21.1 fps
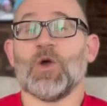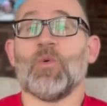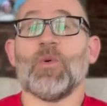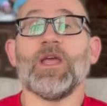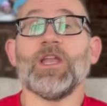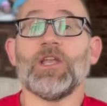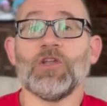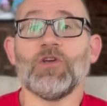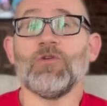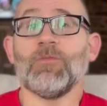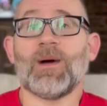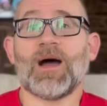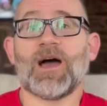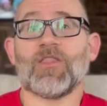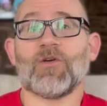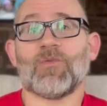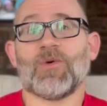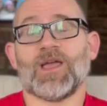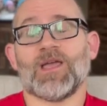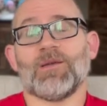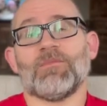We do, by
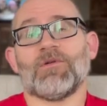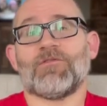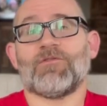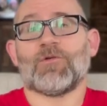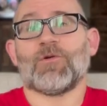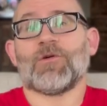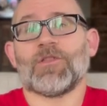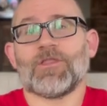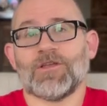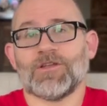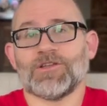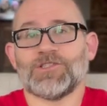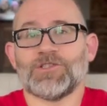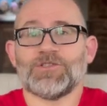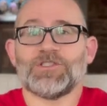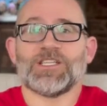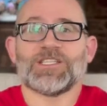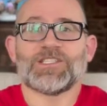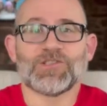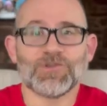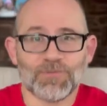the way, before the
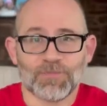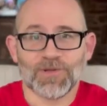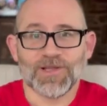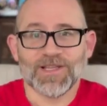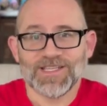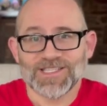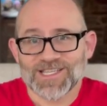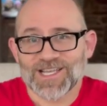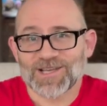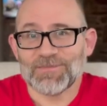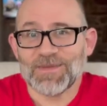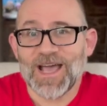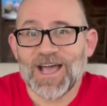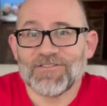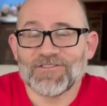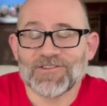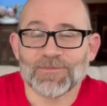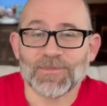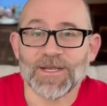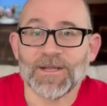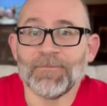jiu-jitsu police come
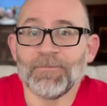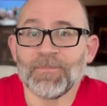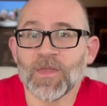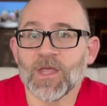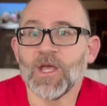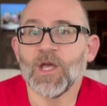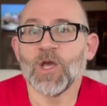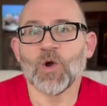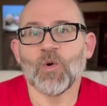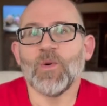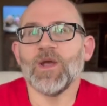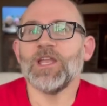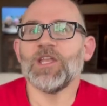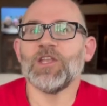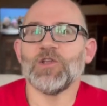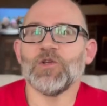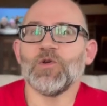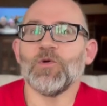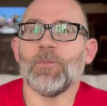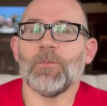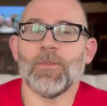after me, we
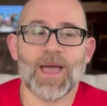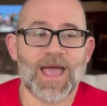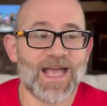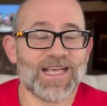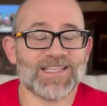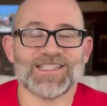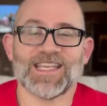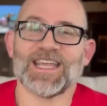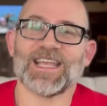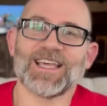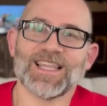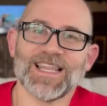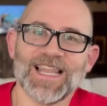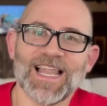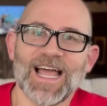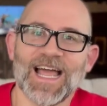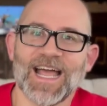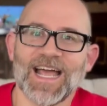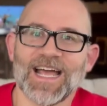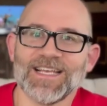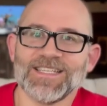do, as a
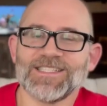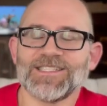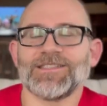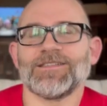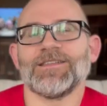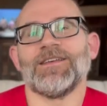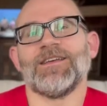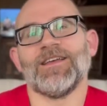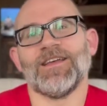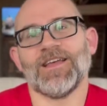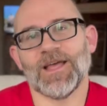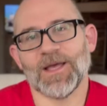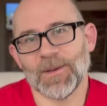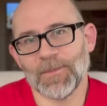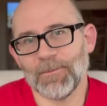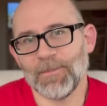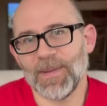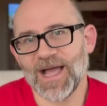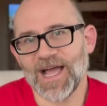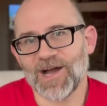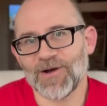class,
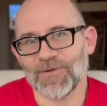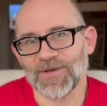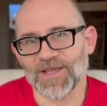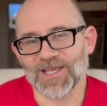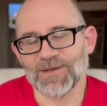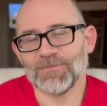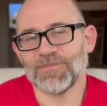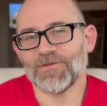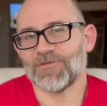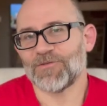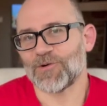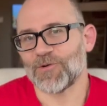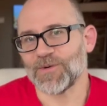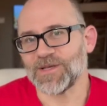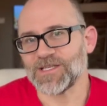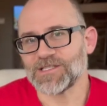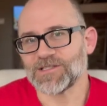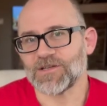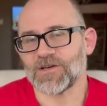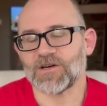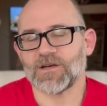bow in before
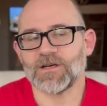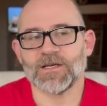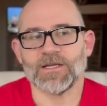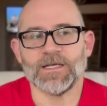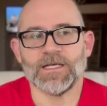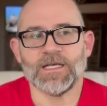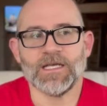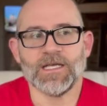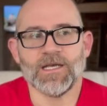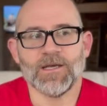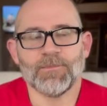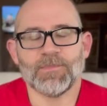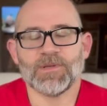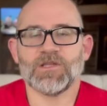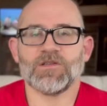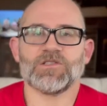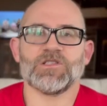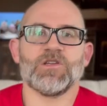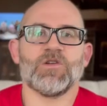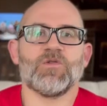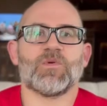we start. But
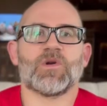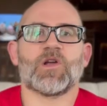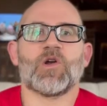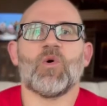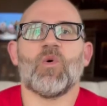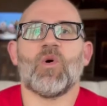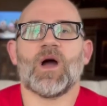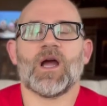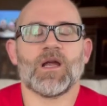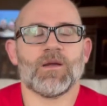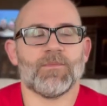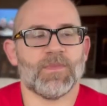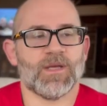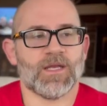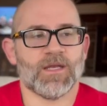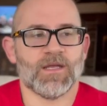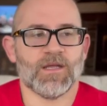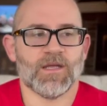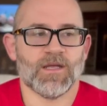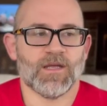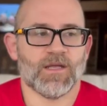there's no
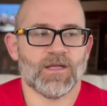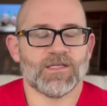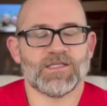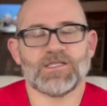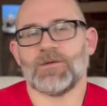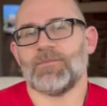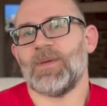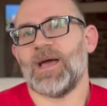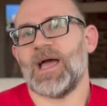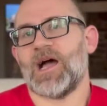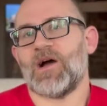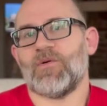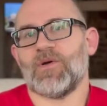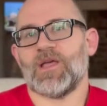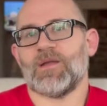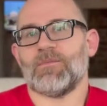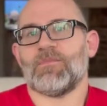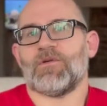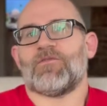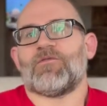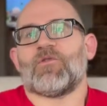requirement to bow
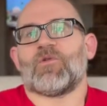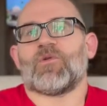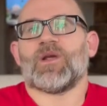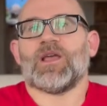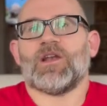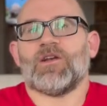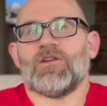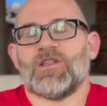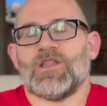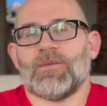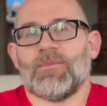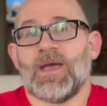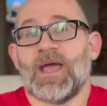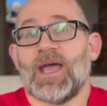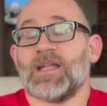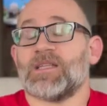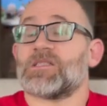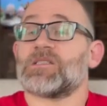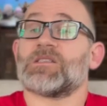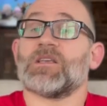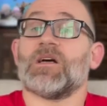in before entering the
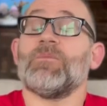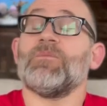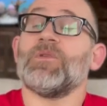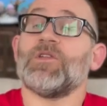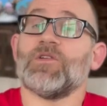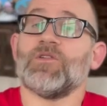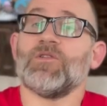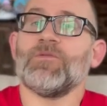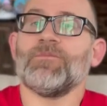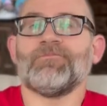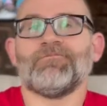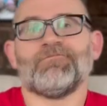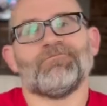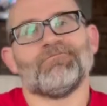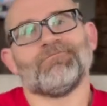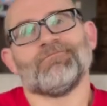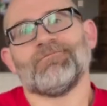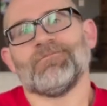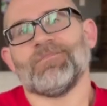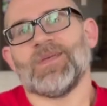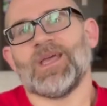mat. Some do,
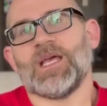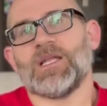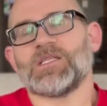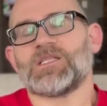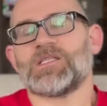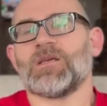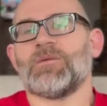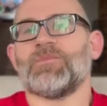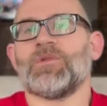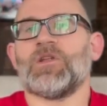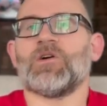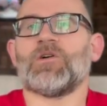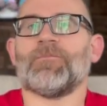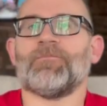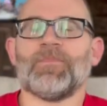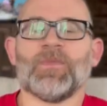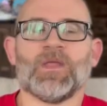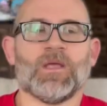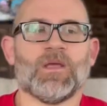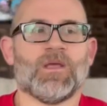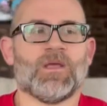and some don't.
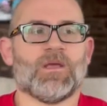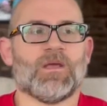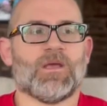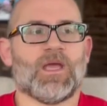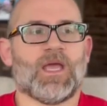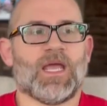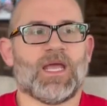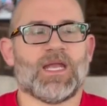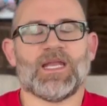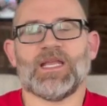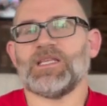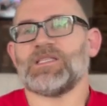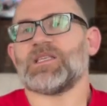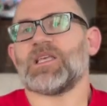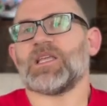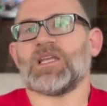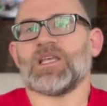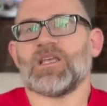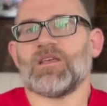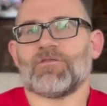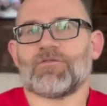And he's
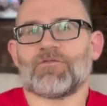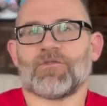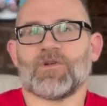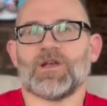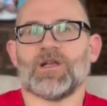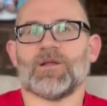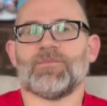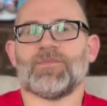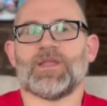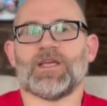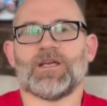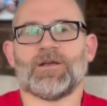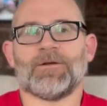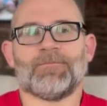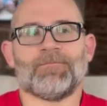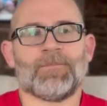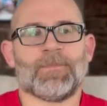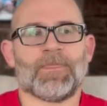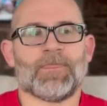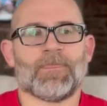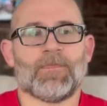going to give freedom
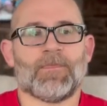there.